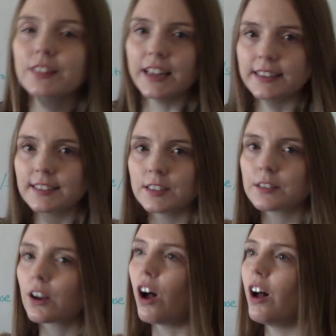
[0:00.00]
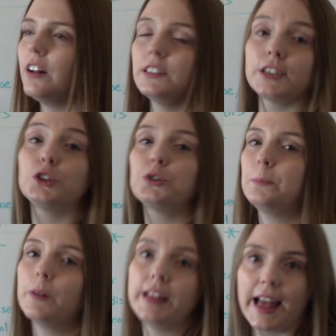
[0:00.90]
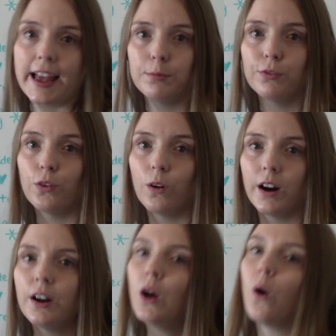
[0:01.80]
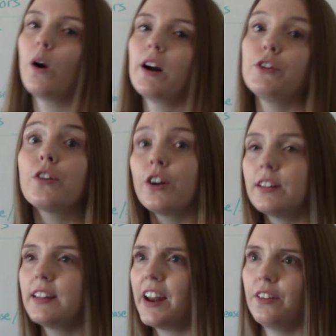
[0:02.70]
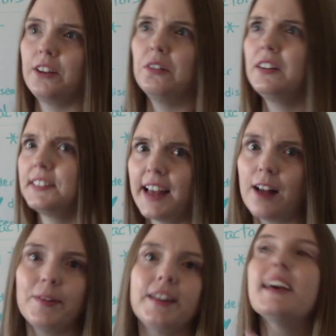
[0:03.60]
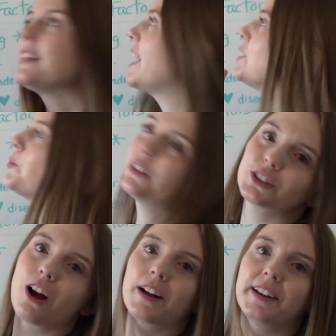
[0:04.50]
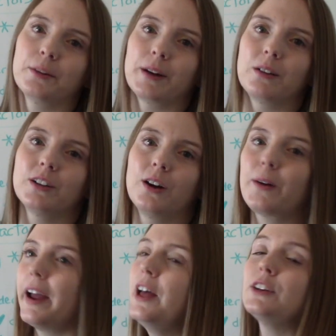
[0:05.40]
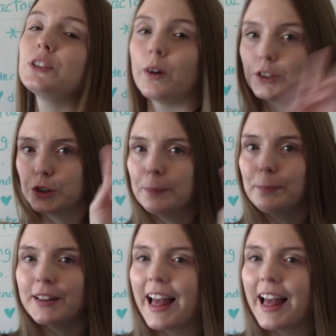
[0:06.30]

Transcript: this called a triple A before, or if you've heard that and you're like, what does that mean? That's what they're talking about, okay? So a triple